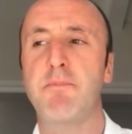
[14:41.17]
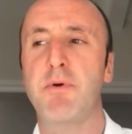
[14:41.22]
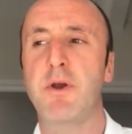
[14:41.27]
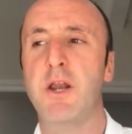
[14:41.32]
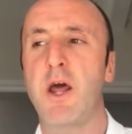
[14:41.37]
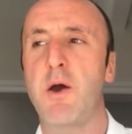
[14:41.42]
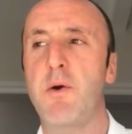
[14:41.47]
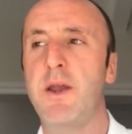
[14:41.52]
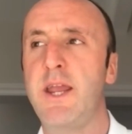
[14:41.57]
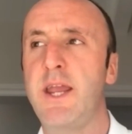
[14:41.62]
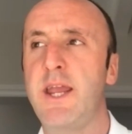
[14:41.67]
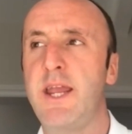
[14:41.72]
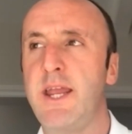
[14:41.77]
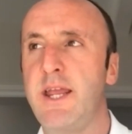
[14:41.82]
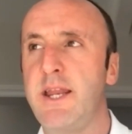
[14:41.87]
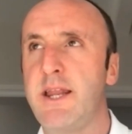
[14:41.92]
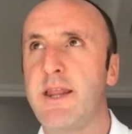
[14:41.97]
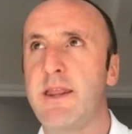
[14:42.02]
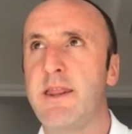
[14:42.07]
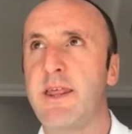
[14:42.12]
But, you know,
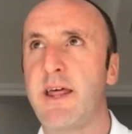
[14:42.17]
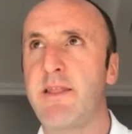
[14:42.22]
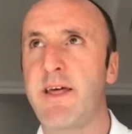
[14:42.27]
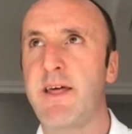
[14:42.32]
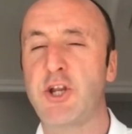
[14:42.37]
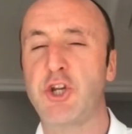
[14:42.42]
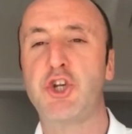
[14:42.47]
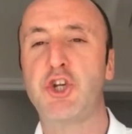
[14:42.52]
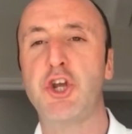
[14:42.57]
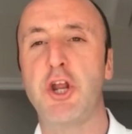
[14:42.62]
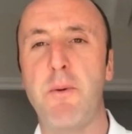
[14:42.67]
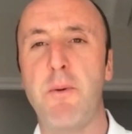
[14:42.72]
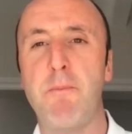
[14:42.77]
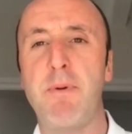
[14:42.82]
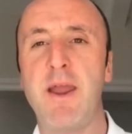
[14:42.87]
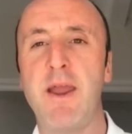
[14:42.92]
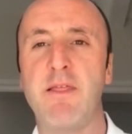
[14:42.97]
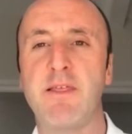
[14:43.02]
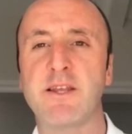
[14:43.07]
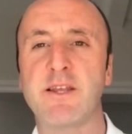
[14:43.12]
that shouldn't
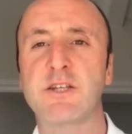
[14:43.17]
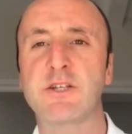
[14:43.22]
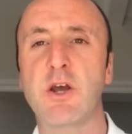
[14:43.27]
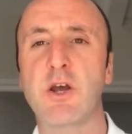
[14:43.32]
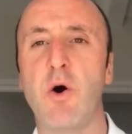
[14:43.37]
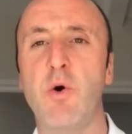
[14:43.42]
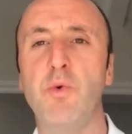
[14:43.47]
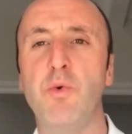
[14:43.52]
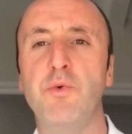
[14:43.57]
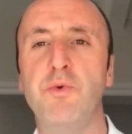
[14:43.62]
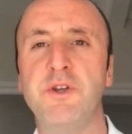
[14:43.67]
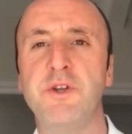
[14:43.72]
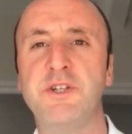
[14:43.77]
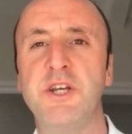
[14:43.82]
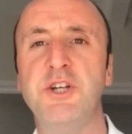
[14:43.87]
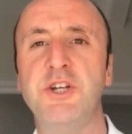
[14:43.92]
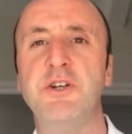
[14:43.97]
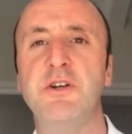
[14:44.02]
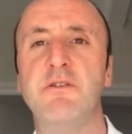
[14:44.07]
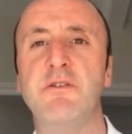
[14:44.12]
be the sole
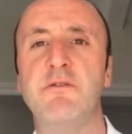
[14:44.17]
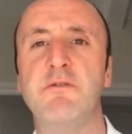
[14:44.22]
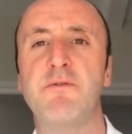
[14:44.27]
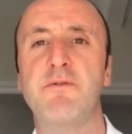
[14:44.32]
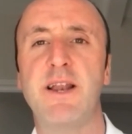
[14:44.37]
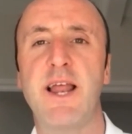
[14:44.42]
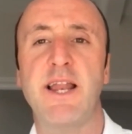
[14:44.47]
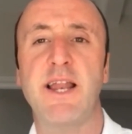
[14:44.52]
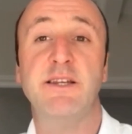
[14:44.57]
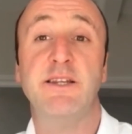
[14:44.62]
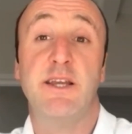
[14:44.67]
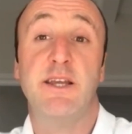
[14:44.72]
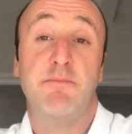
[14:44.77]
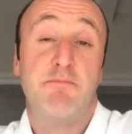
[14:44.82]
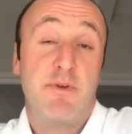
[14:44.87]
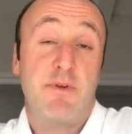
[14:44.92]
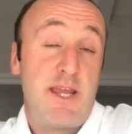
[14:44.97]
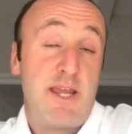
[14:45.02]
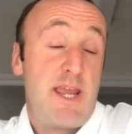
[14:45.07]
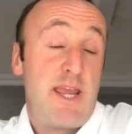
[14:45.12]
decision for lending,
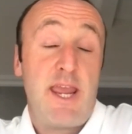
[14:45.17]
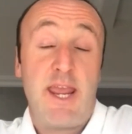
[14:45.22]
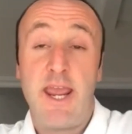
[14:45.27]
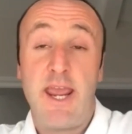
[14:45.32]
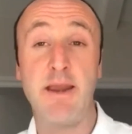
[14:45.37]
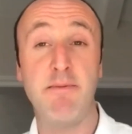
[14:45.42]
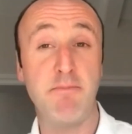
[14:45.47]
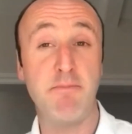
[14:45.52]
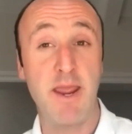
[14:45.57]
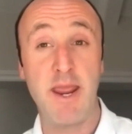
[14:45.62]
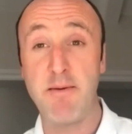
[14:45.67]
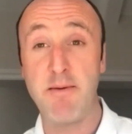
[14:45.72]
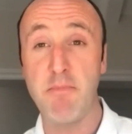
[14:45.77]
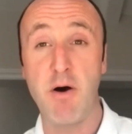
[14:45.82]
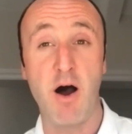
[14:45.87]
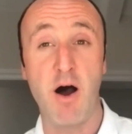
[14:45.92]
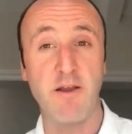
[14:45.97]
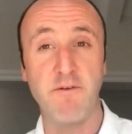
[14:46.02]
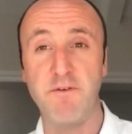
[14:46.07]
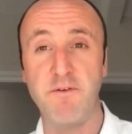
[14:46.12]
in
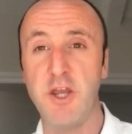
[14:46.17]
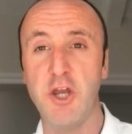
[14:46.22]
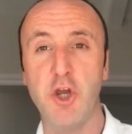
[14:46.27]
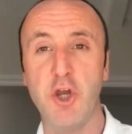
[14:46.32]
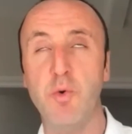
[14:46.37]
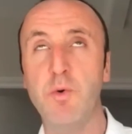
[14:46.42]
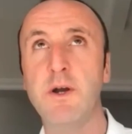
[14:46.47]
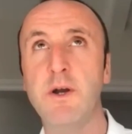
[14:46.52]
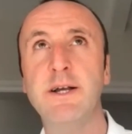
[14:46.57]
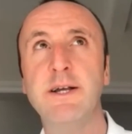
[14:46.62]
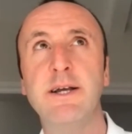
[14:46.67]
my view.